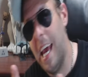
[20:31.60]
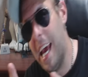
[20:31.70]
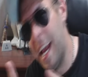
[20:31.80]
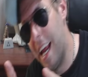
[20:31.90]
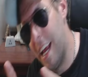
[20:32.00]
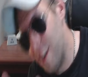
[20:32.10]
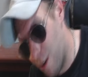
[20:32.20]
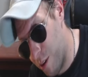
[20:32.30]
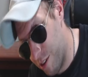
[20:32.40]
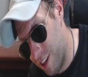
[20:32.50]
and I
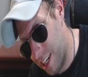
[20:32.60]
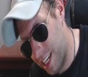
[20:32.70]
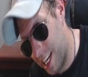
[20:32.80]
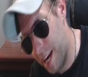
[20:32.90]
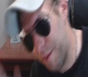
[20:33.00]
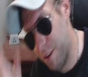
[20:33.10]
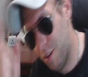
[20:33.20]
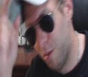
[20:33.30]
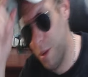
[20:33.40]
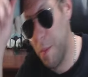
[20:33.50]
know it's not going to happen.
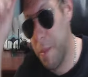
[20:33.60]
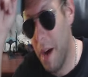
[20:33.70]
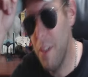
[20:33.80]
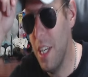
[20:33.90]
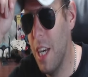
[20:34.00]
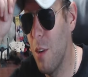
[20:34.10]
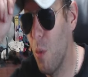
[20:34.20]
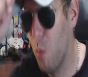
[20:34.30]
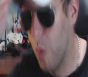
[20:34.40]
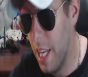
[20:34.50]
So when the bounty hunter
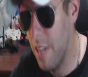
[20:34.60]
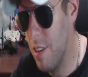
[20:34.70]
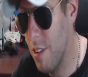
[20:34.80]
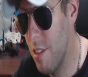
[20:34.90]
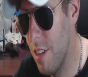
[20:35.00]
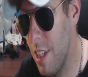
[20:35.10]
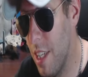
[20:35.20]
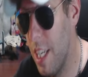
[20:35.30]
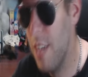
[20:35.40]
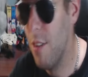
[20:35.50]
wins...
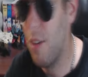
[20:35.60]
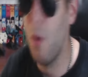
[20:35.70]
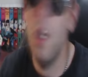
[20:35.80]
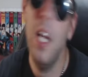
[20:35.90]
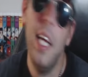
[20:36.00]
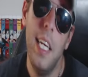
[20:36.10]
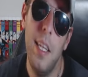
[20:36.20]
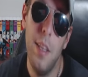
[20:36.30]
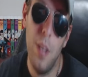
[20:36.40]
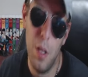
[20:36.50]
So,
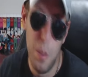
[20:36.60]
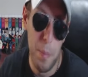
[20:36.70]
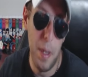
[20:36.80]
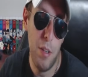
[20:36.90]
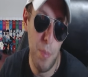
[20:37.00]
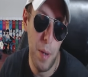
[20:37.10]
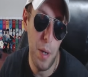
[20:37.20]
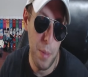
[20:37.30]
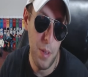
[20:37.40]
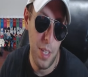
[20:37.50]
the best part
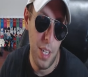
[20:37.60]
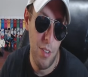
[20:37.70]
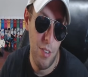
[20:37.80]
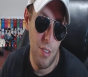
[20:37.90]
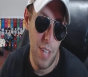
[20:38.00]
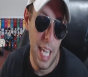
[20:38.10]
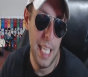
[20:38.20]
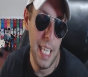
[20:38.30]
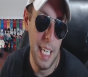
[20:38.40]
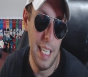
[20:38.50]
about this,
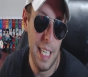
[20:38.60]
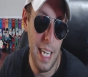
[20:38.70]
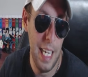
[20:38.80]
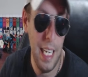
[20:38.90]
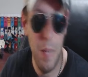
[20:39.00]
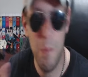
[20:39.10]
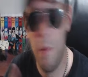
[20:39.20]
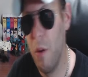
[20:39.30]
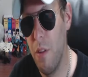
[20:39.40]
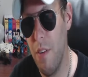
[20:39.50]
at the end of the day, in
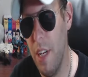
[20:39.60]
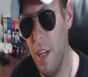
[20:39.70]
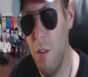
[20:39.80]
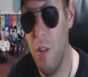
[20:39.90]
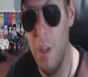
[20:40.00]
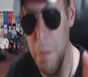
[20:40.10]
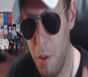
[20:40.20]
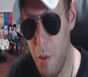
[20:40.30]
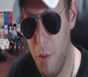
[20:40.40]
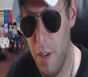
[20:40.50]
both
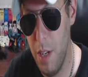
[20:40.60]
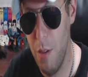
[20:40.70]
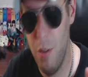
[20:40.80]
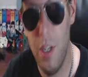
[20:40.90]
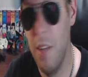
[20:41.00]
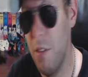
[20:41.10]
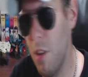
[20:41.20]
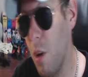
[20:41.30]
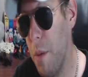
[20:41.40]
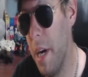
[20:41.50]
videos, you guys
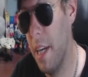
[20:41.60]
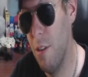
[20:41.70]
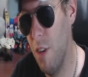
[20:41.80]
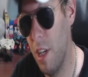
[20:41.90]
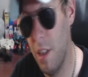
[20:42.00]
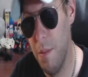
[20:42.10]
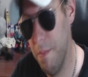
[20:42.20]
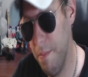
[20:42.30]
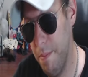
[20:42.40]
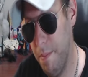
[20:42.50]
can go back and check them,
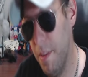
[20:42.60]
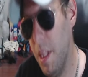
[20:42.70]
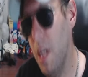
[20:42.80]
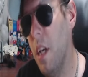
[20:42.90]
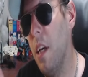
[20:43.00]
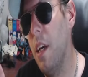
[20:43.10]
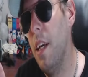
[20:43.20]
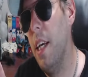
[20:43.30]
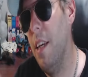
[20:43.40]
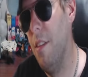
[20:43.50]

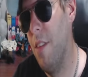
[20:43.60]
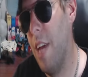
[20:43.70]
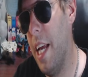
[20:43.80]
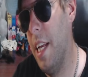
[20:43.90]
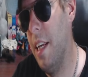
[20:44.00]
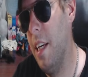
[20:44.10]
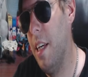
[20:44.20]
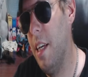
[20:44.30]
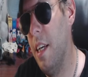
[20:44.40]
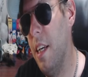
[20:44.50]
is that
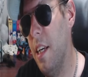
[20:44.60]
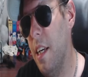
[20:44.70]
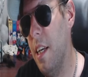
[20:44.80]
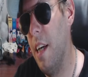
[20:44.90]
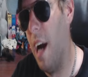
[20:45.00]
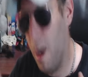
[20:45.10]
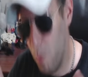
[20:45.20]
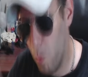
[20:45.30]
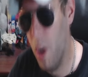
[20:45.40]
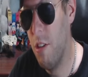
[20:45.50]
I
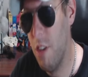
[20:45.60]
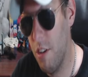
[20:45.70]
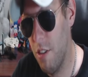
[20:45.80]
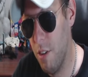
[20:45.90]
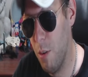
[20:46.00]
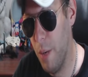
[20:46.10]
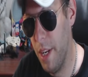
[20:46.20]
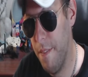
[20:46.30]
want Justin to win.